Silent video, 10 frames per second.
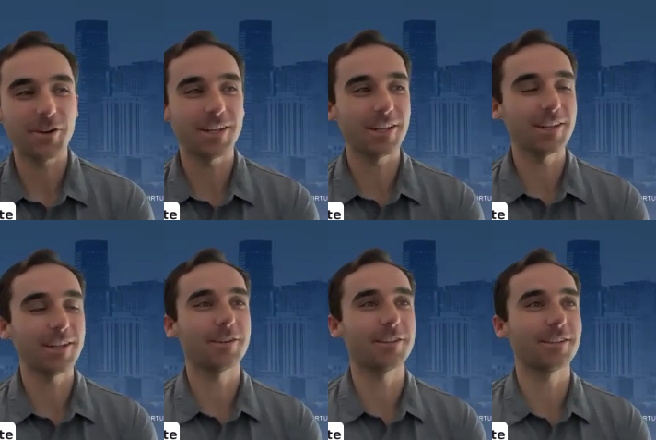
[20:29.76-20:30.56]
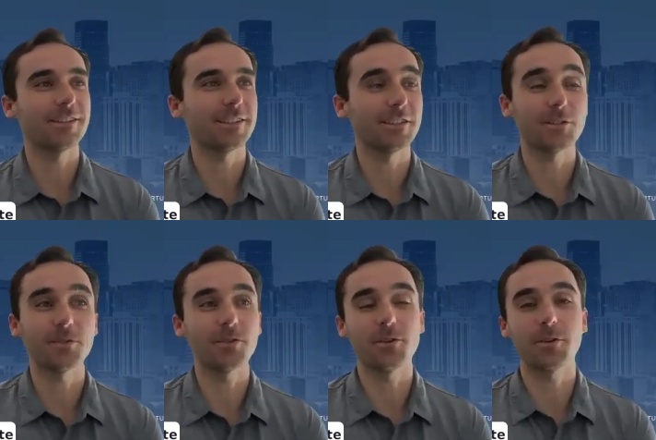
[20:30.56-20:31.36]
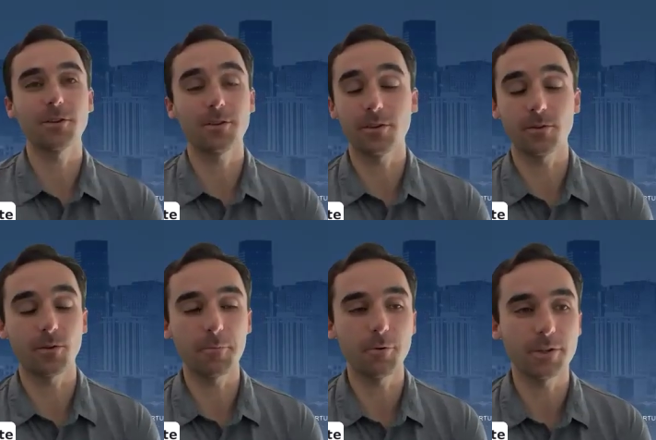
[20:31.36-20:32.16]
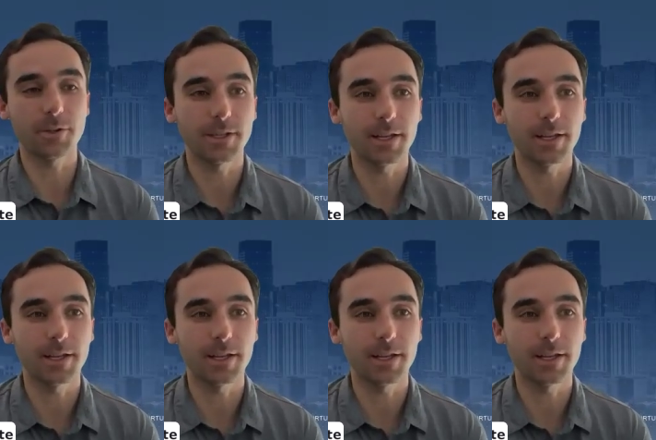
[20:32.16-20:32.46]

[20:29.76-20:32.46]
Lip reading: But no, I think those are all good, great points.